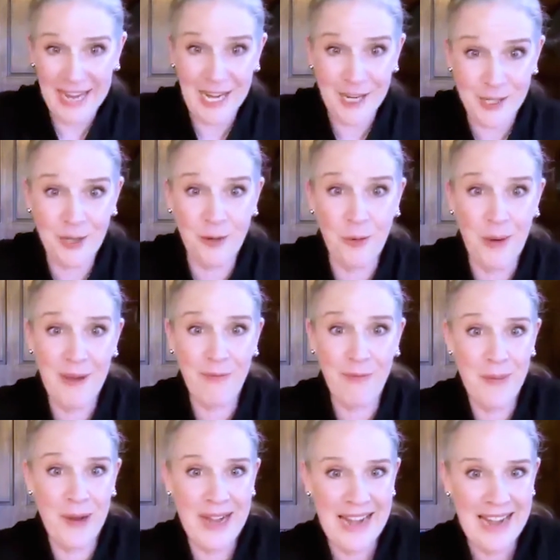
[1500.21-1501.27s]
inch away from
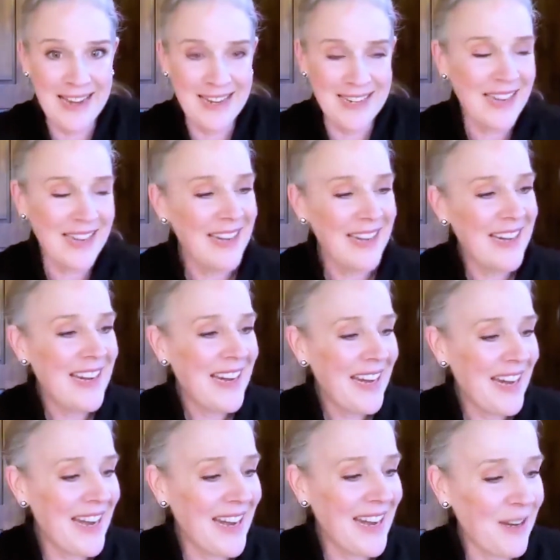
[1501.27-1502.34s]
our hand
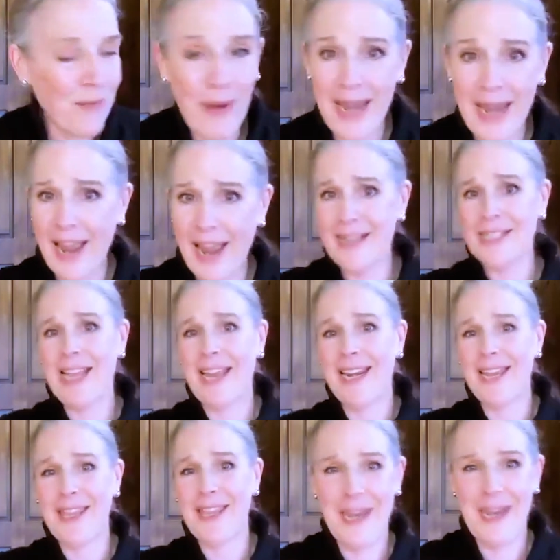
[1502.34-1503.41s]
and right out of sight of
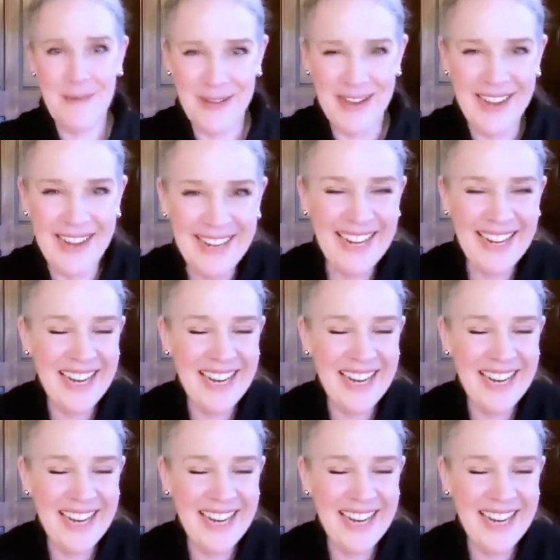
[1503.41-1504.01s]
the camera. You